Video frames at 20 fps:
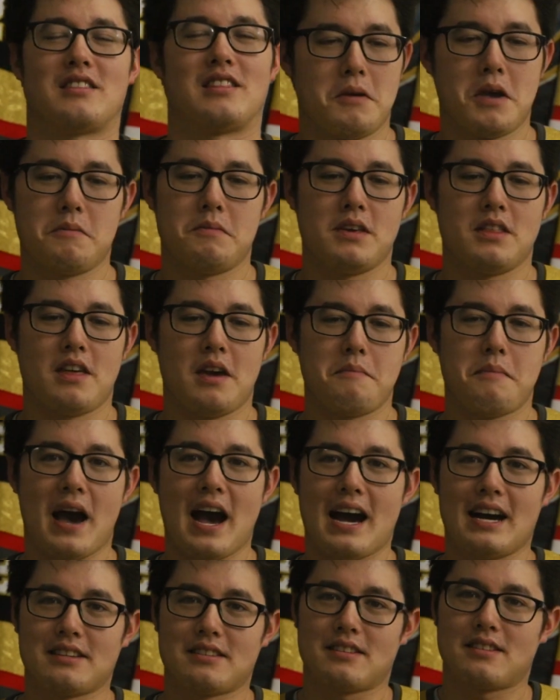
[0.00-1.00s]
Maybe they
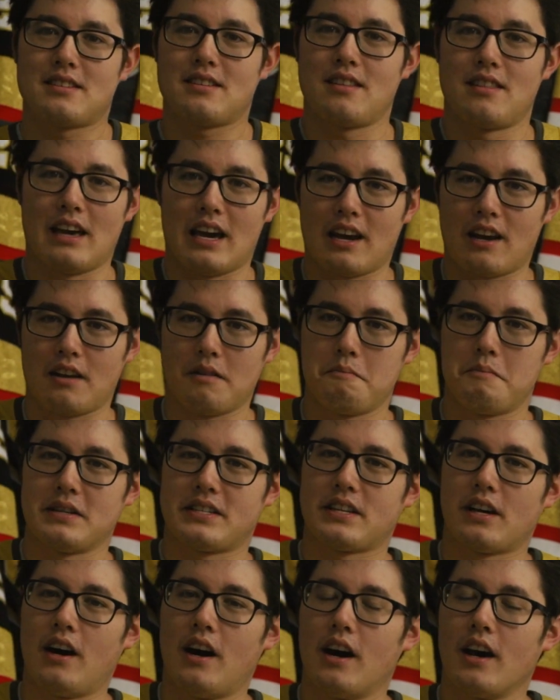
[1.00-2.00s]
passed that
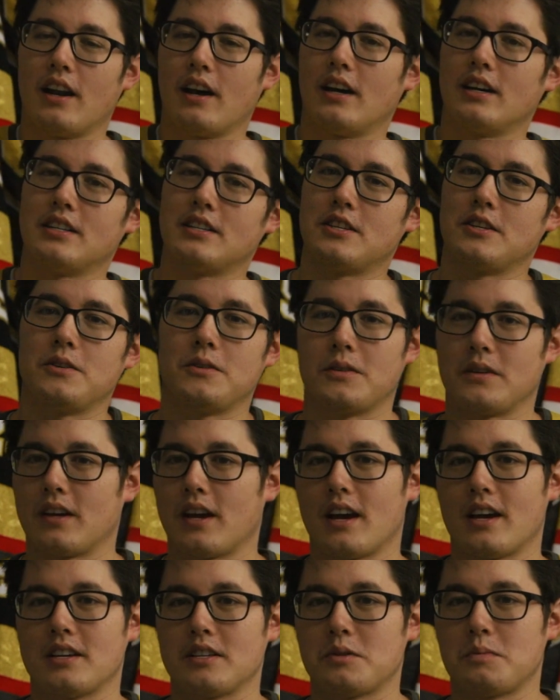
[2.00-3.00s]
baton on to you
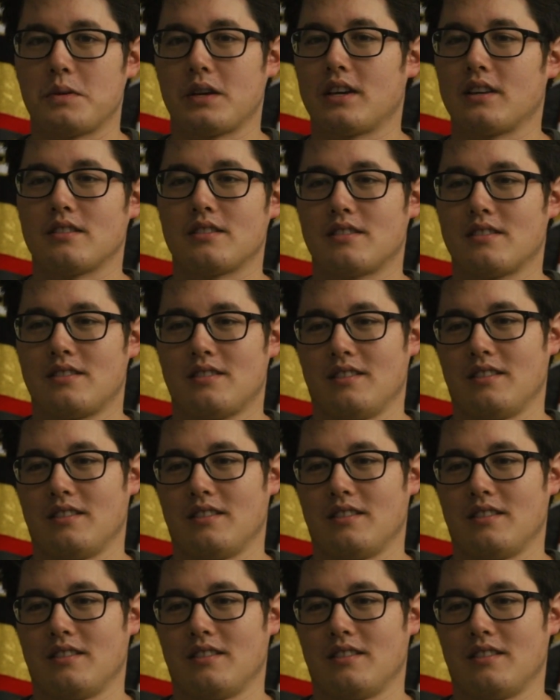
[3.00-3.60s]
guys because,